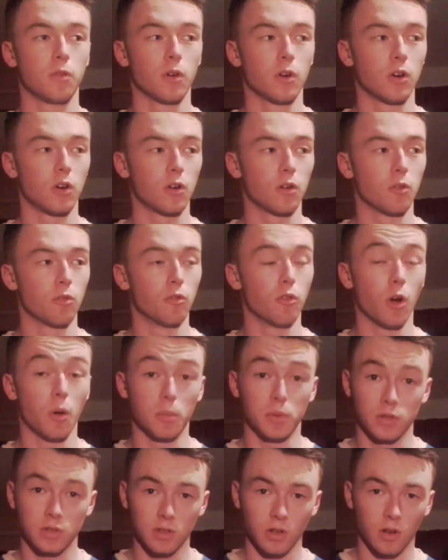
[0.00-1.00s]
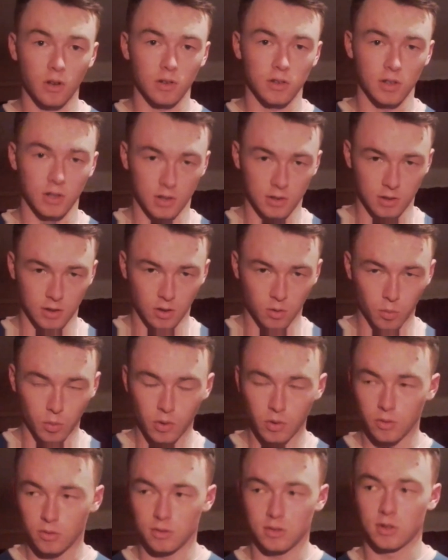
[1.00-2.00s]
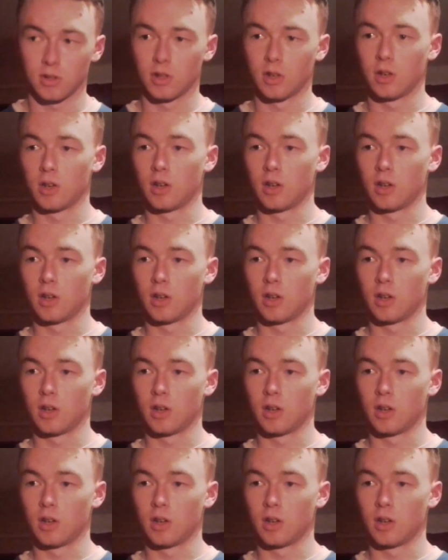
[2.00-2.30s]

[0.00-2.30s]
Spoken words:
further rub salt into the wounds.